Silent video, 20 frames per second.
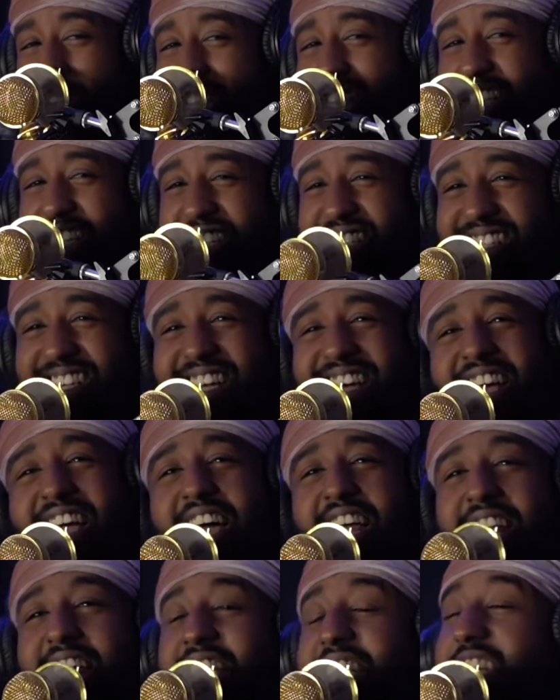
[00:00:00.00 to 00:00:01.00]
no English.
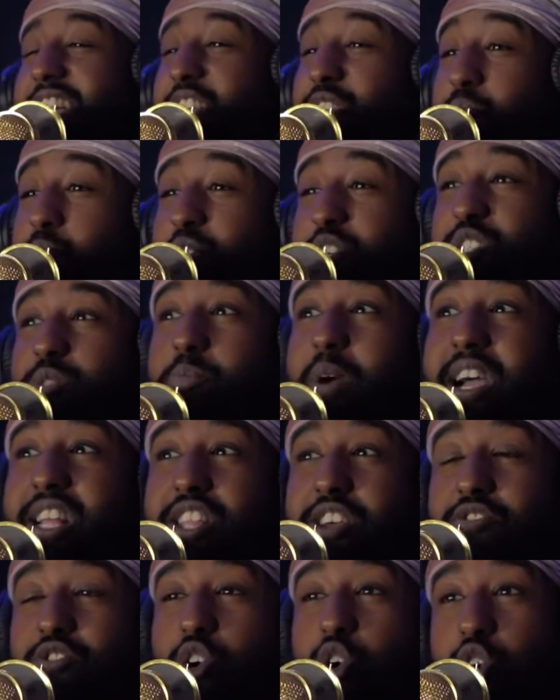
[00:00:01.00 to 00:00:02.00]
Like his
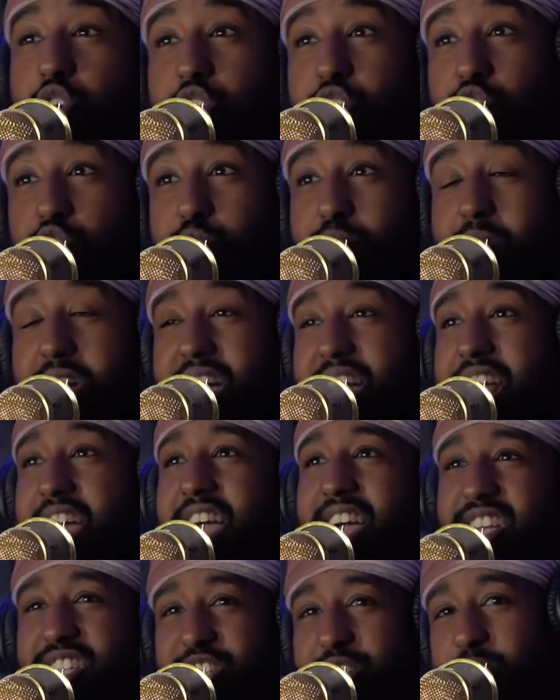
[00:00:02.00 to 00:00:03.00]
perspective on you
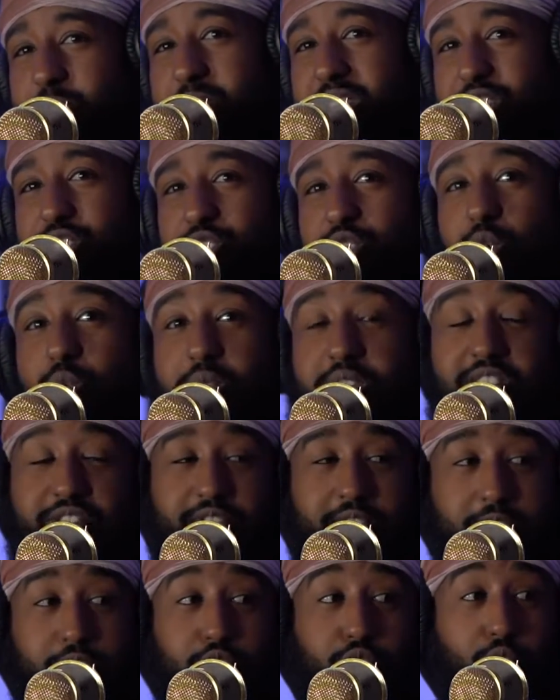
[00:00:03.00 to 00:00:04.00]
might actually be so
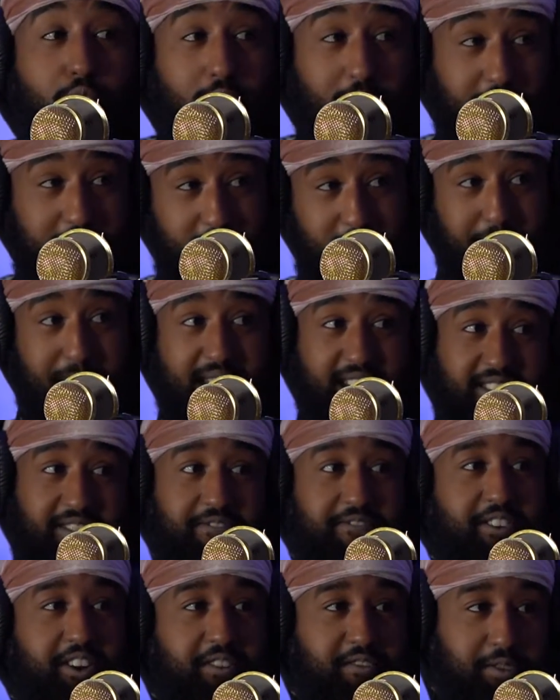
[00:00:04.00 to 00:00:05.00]
different. You over here
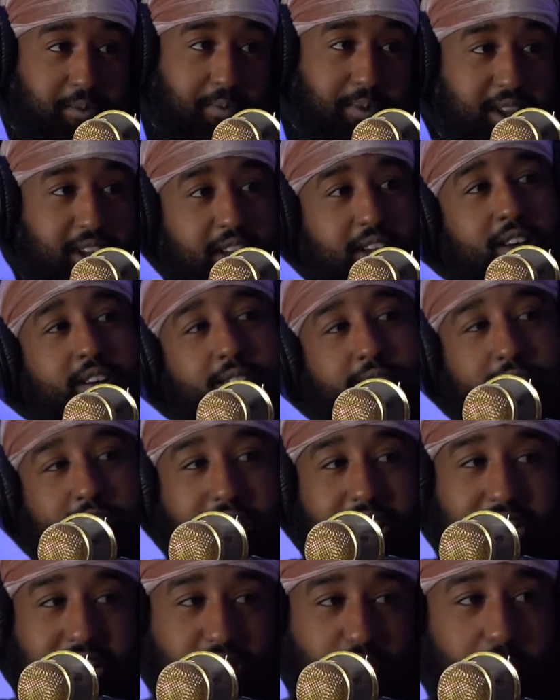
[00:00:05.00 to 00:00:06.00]
making fun of him
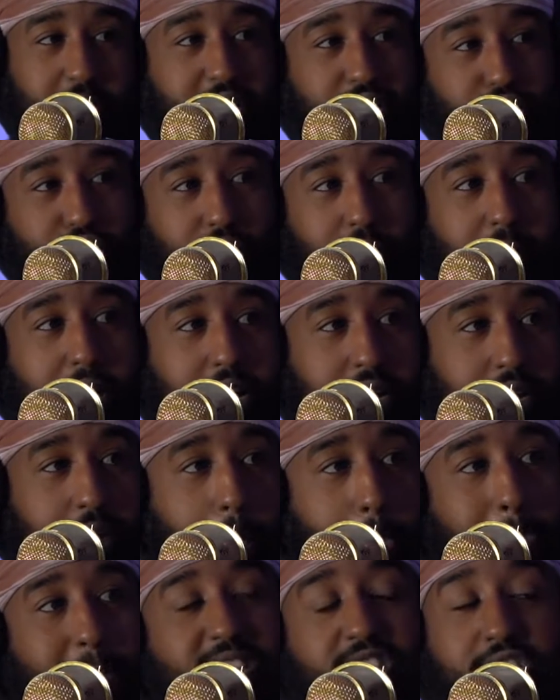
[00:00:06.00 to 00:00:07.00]
for not speaking
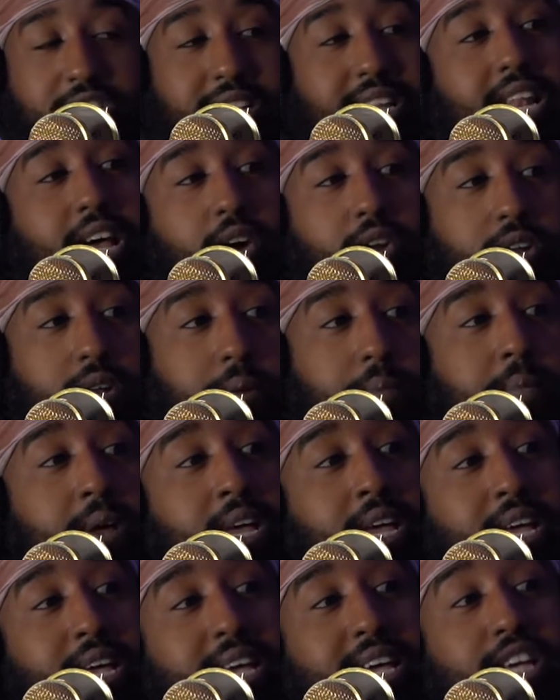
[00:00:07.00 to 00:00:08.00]
Somali and just clowning him.
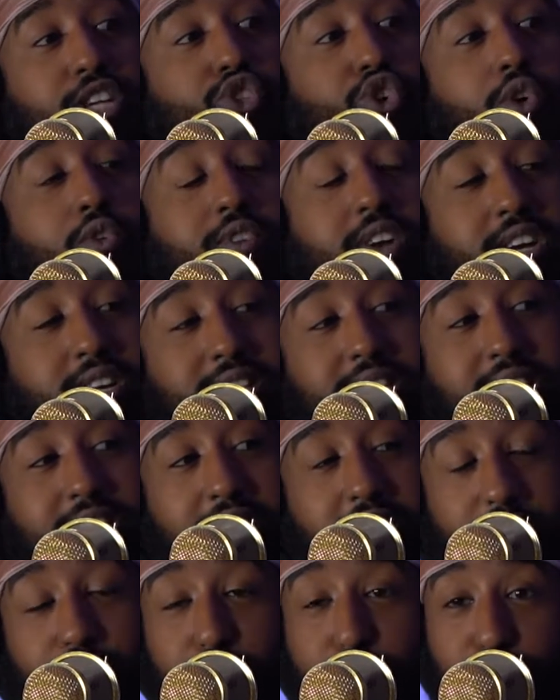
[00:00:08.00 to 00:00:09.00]
Bro. He's over here
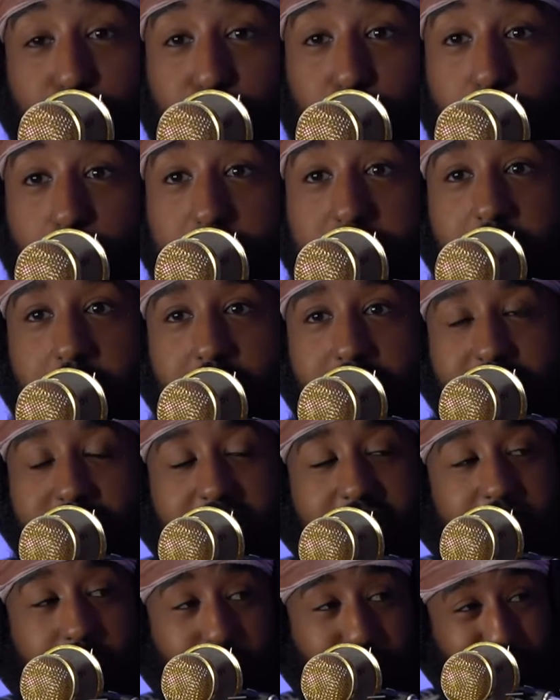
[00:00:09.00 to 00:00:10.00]
thinking you's weird
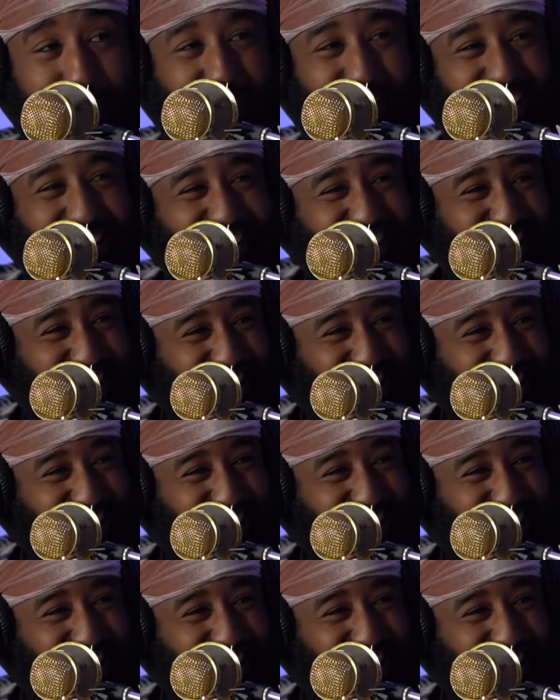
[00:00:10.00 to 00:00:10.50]
as hell.